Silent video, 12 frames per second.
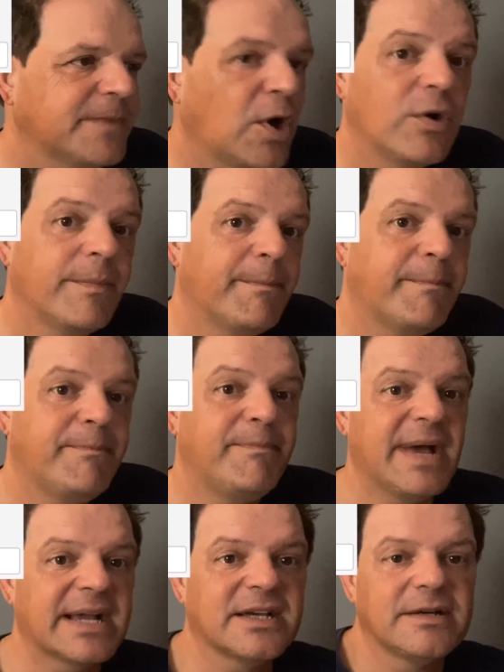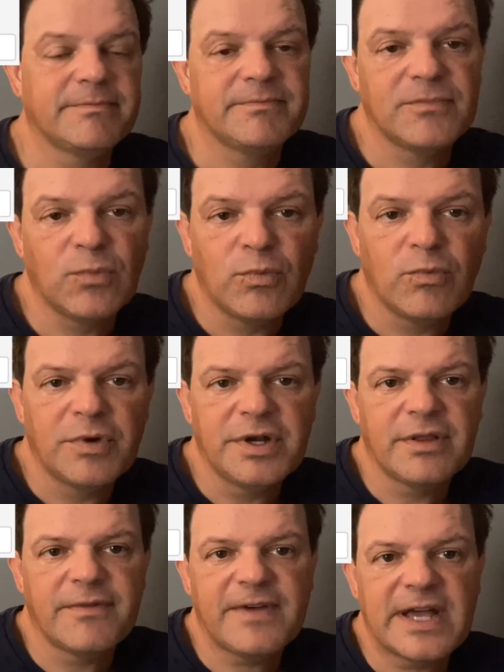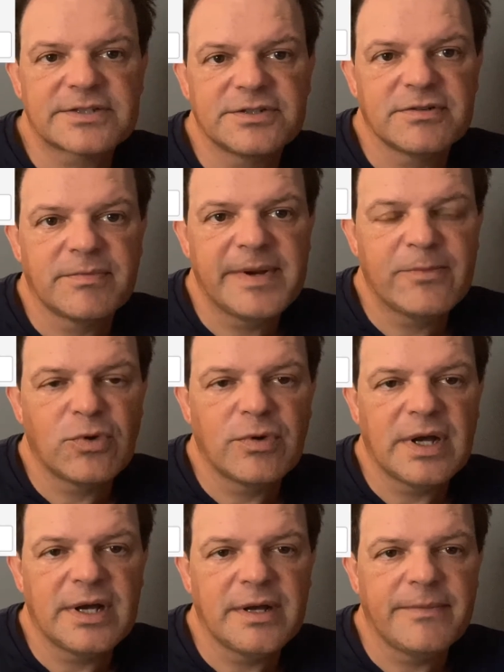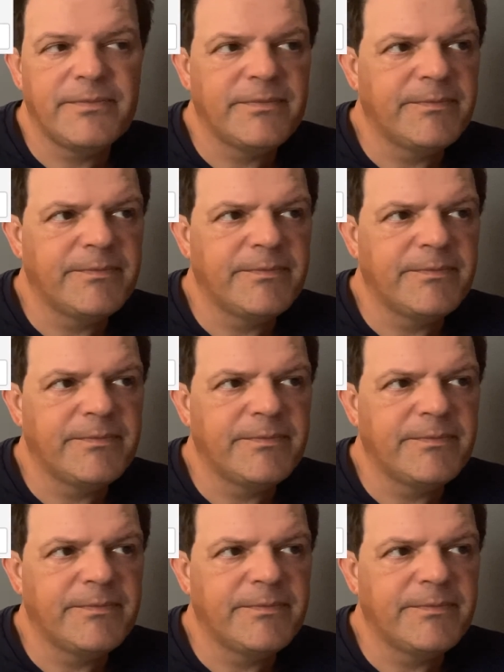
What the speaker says: Oh, and back up. One other factor to remember